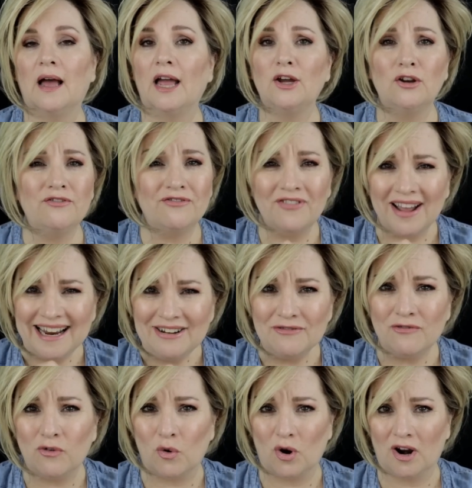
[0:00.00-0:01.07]
I couldn't find
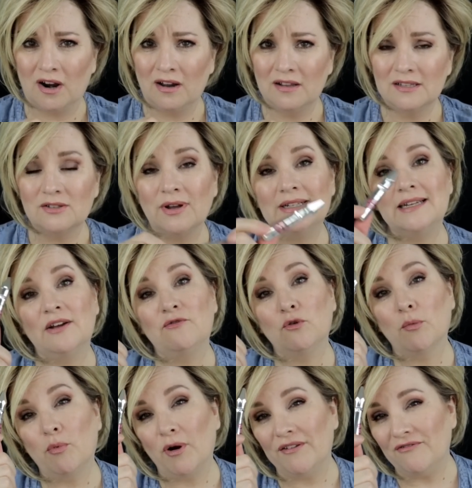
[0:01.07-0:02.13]
four, so I had to get
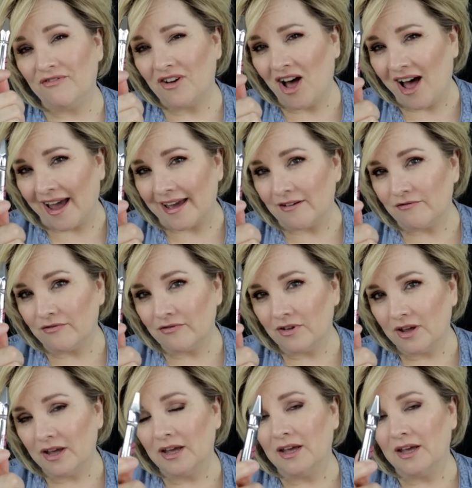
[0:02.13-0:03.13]
4.5.